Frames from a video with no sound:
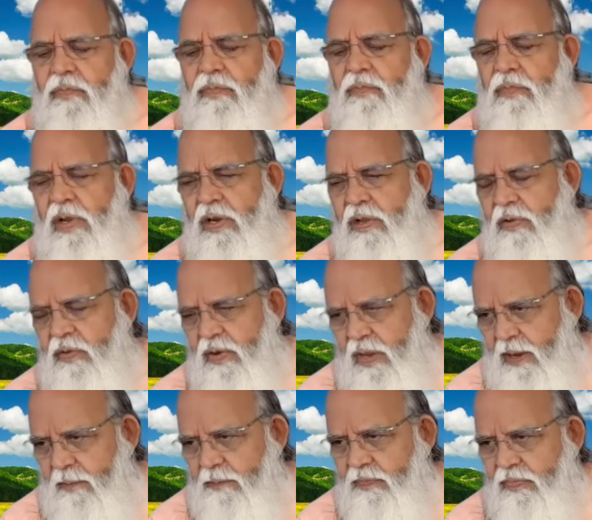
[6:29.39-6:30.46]
mercury
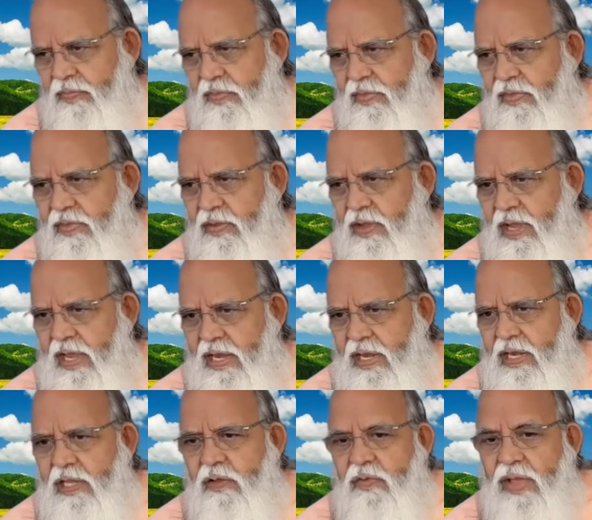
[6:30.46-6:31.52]
and
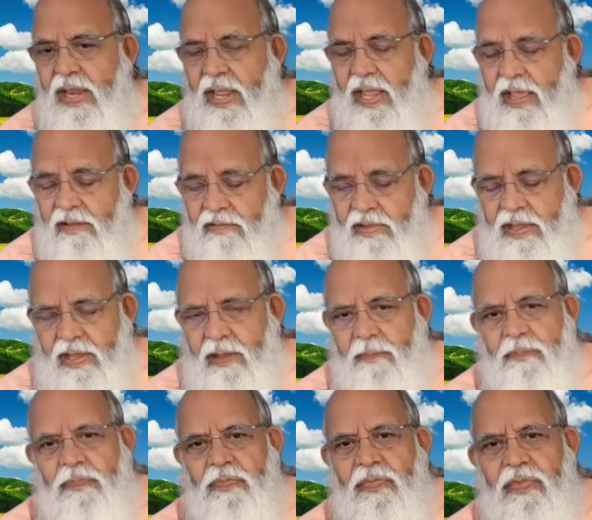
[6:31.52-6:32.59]
it is very heavy
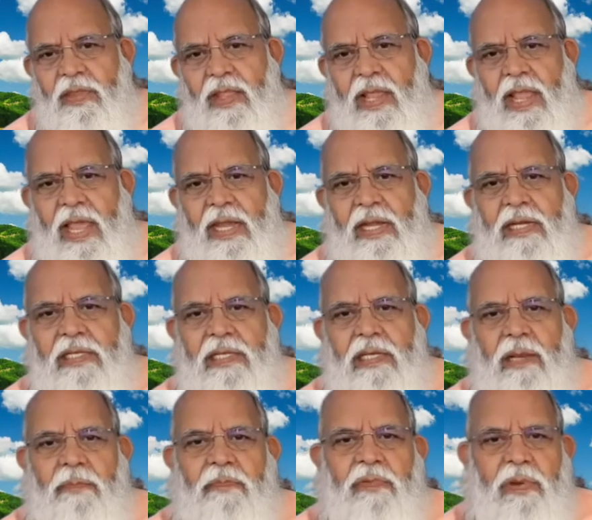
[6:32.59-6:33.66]
and it
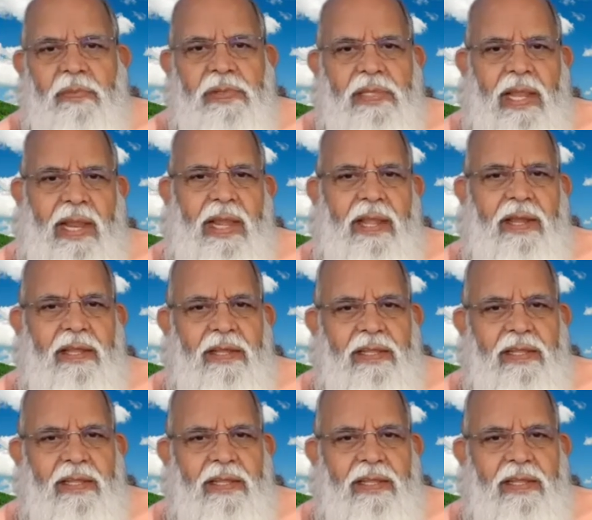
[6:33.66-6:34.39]
slipped from his hand,